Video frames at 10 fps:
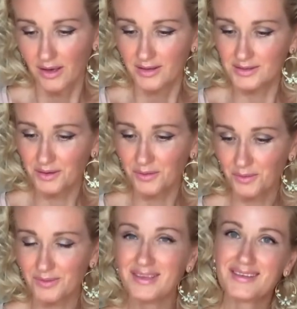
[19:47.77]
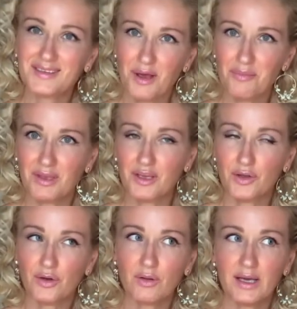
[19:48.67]
So this is something,
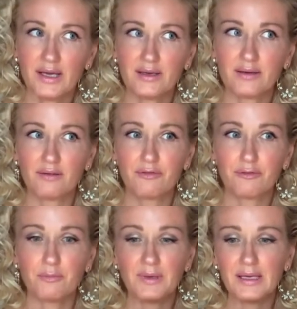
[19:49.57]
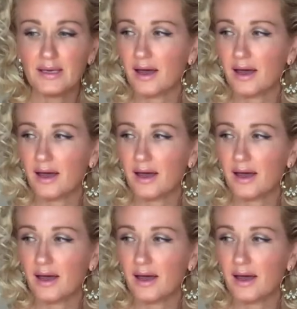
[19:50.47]
you know, like for me,